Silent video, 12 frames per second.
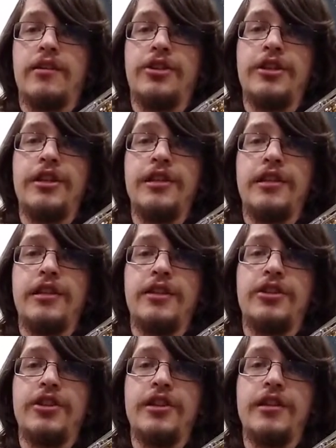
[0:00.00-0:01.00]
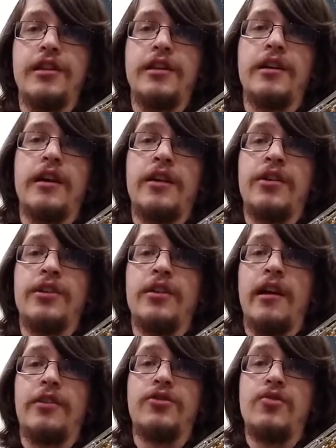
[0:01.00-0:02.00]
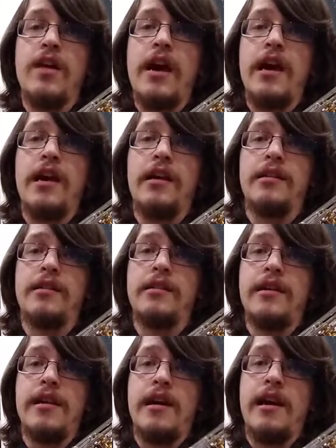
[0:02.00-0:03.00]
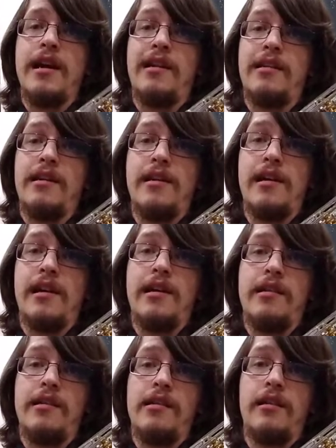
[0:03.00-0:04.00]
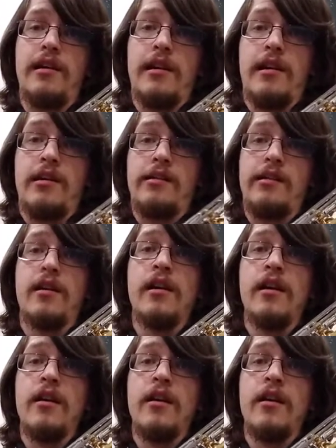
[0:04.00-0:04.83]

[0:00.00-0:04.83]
G, D, G, D, and then like do A to D, A to D, A to D, A to D,